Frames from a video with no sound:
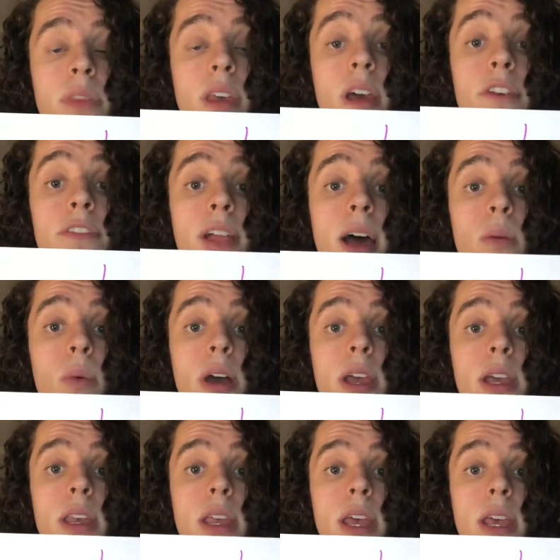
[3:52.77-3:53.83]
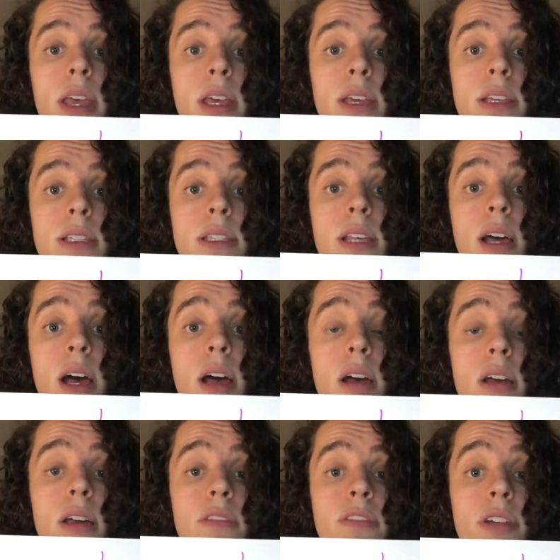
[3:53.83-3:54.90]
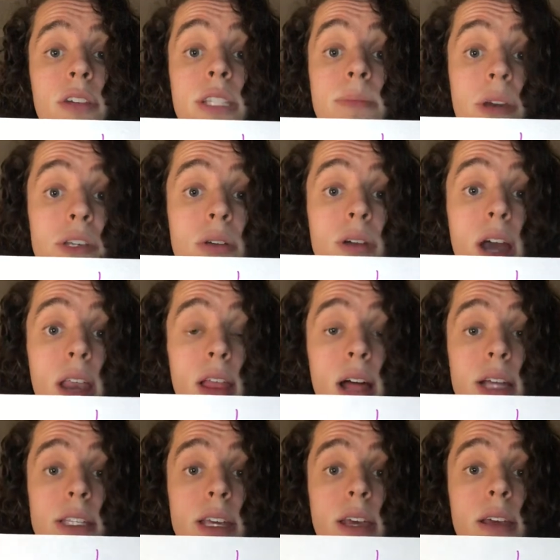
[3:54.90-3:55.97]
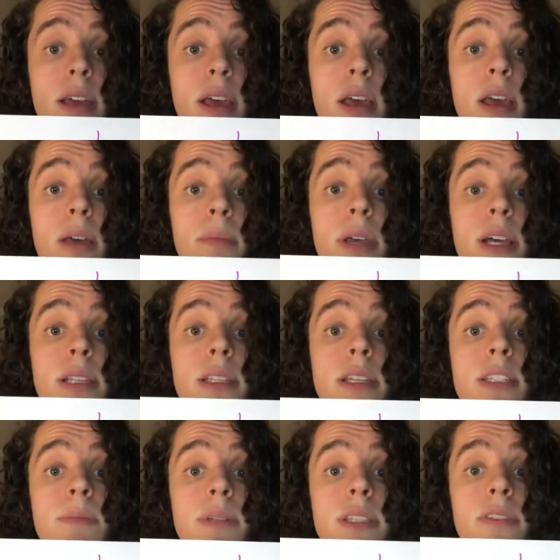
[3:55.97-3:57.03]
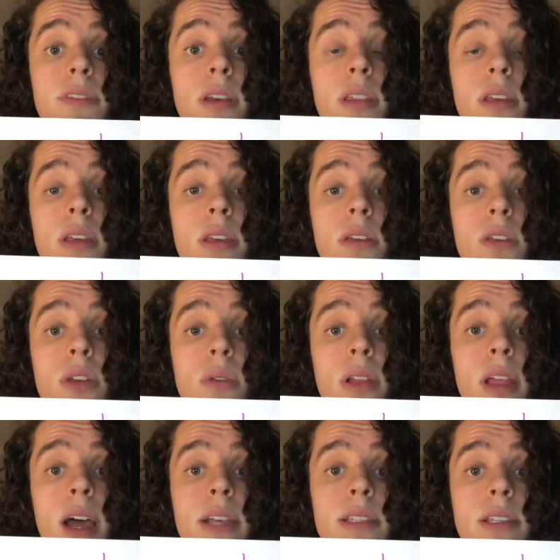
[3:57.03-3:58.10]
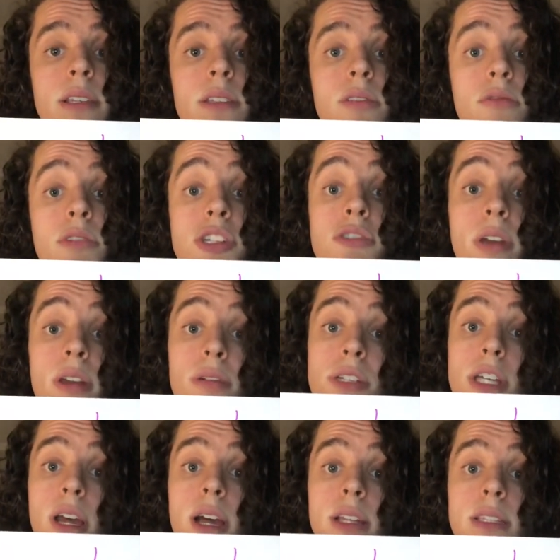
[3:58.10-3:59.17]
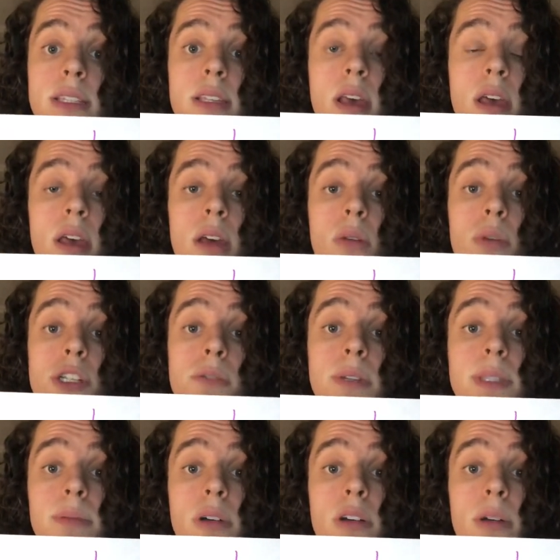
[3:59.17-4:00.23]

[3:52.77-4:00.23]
a flat white is a very special kind of latte because it specifically utilizes ristretto shots, which we spoke